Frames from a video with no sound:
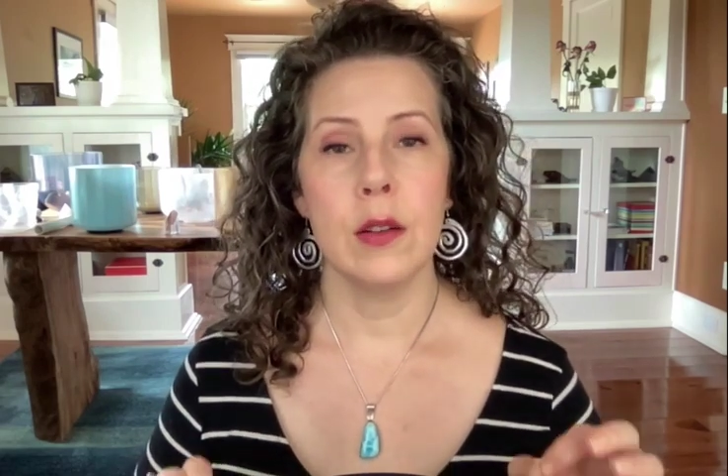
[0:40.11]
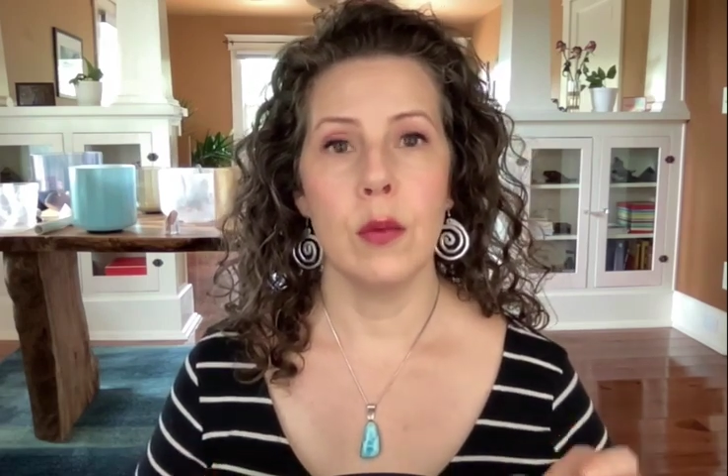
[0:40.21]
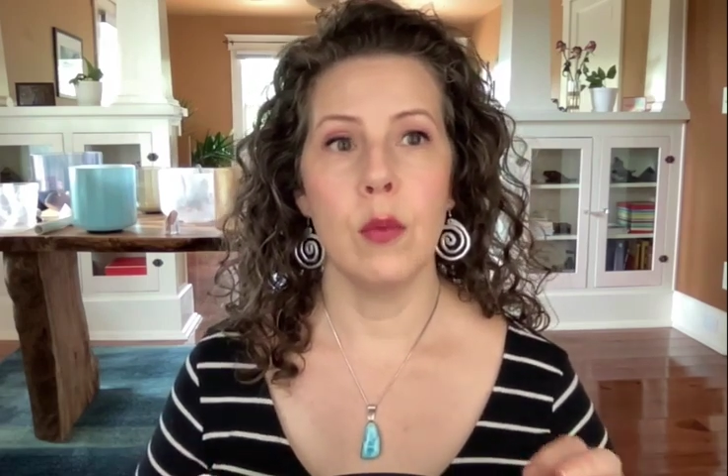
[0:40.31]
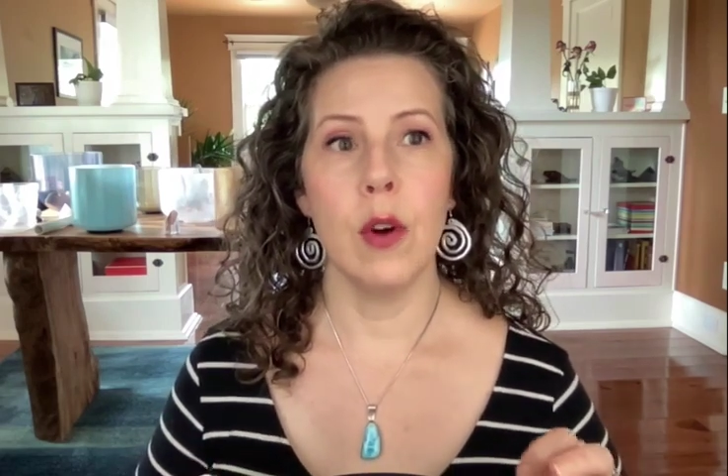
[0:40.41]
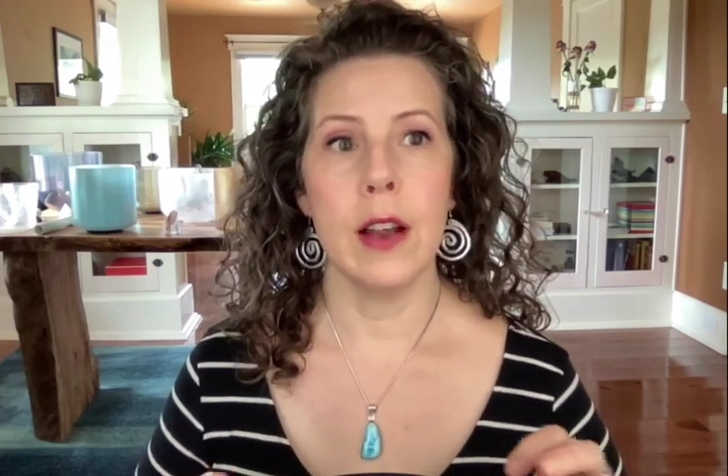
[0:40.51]

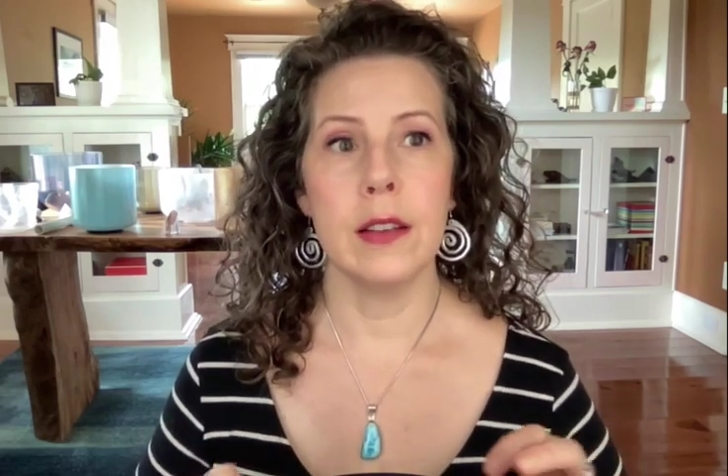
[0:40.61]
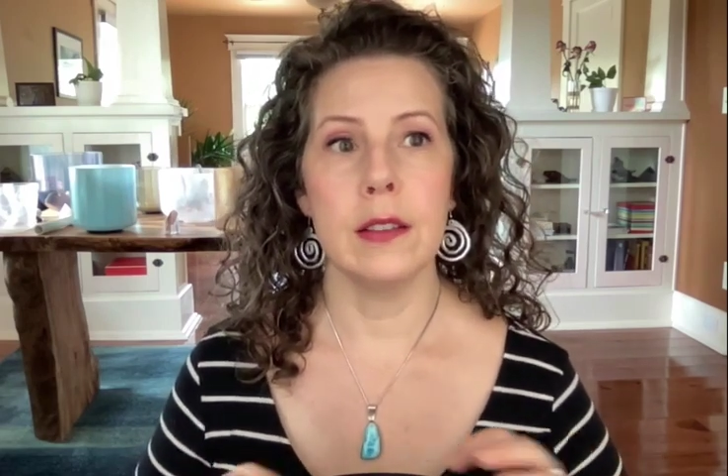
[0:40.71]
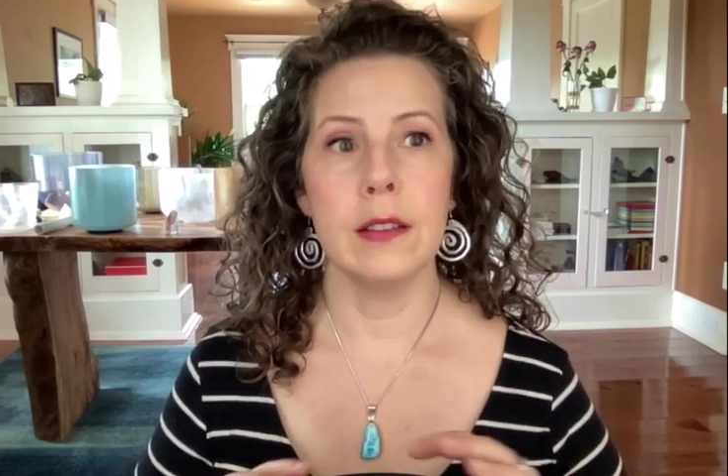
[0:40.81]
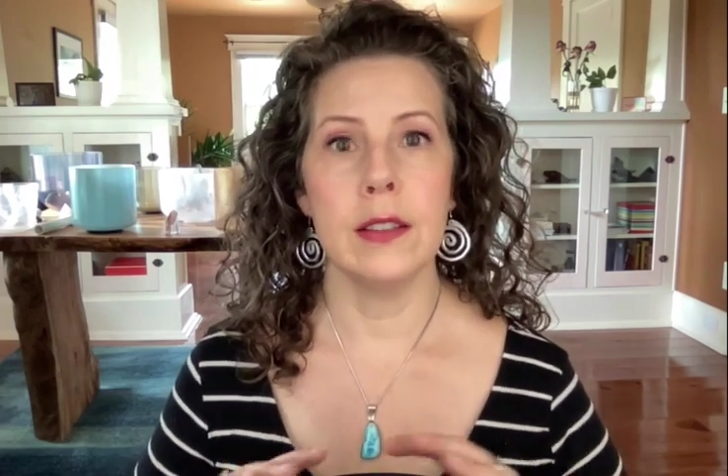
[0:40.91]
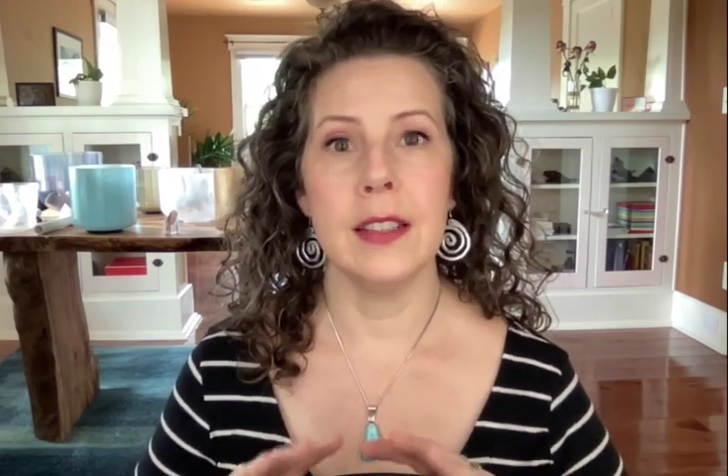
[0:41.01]
what
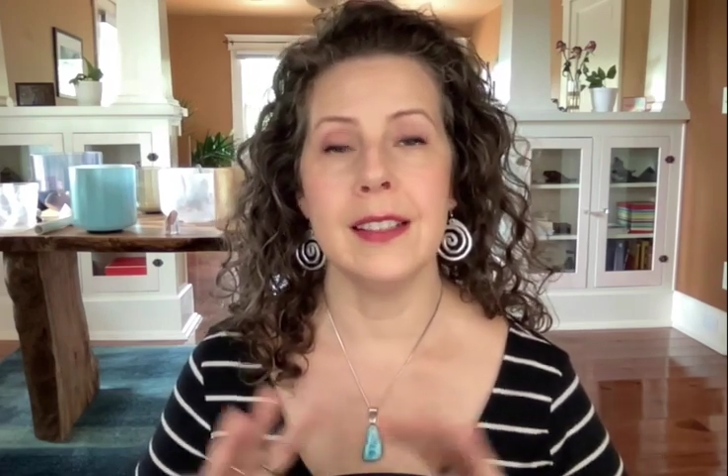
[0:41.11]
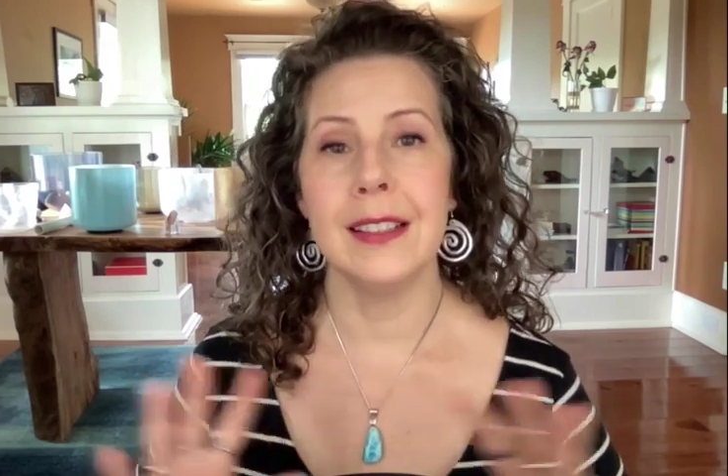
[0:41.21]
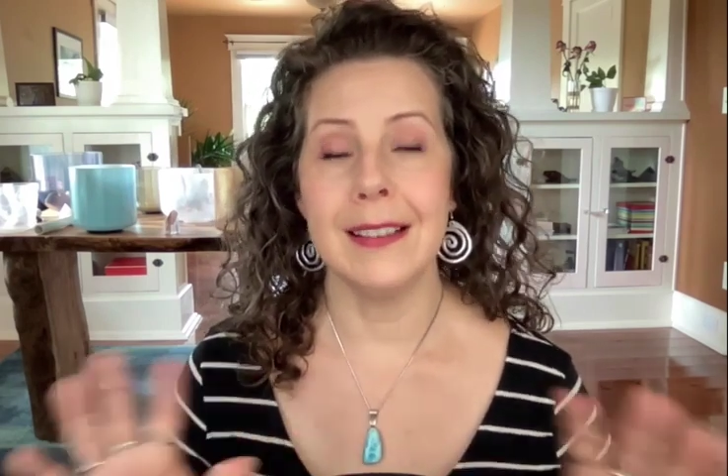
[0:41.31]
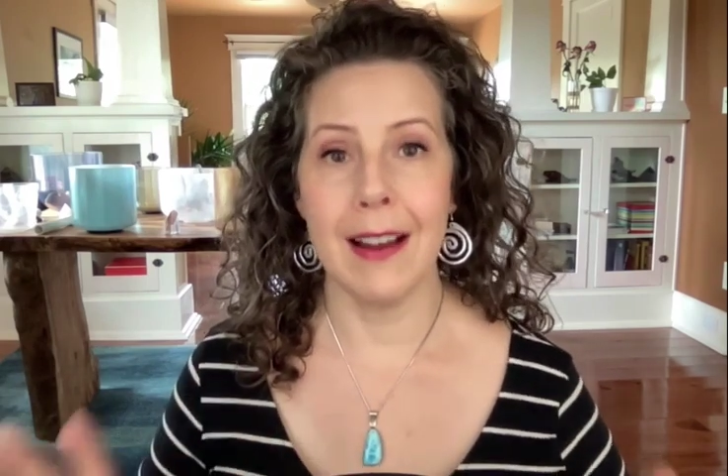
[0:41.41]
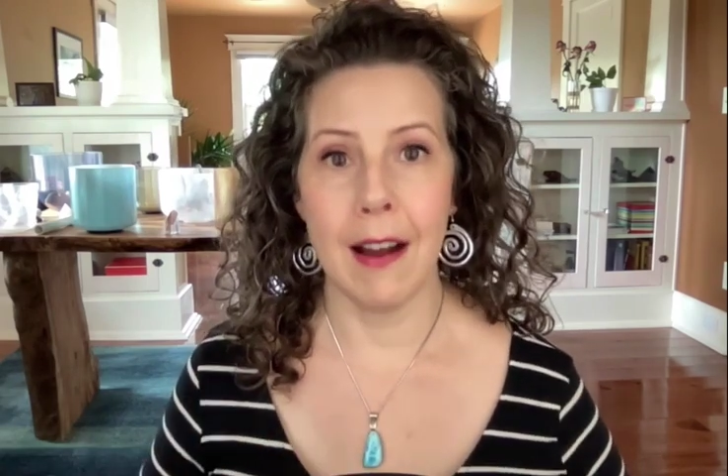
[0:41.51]
is
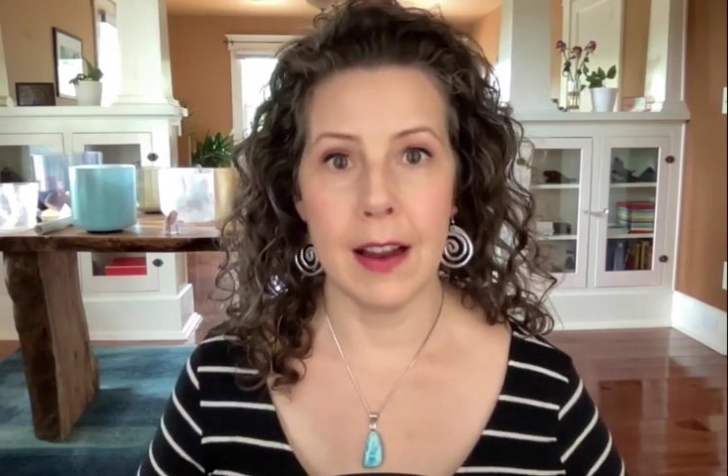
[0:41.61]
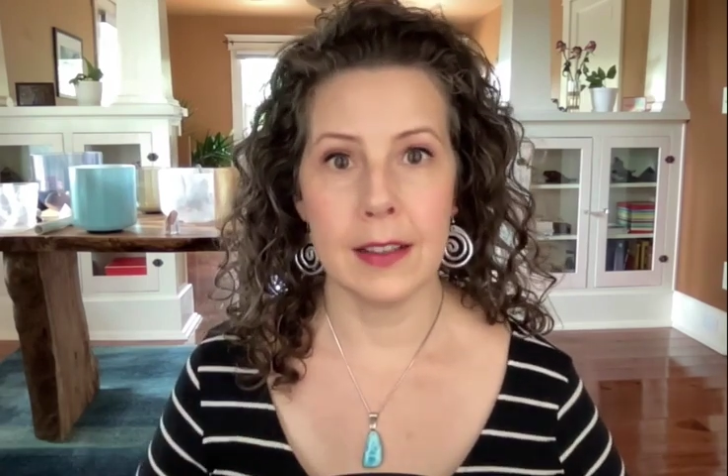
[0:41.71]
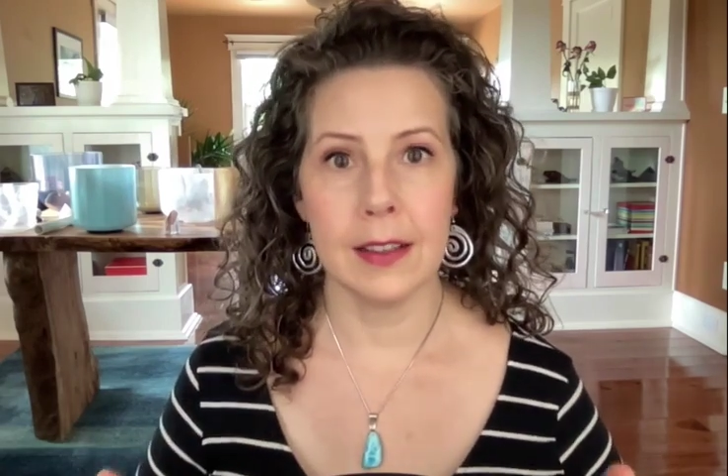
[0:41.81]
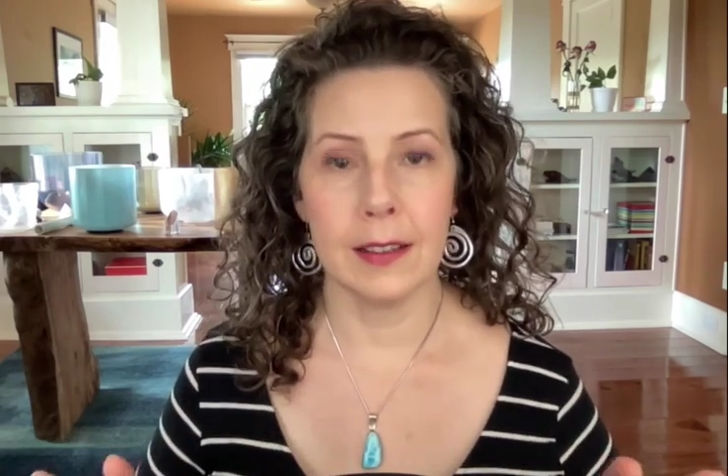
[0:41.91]
not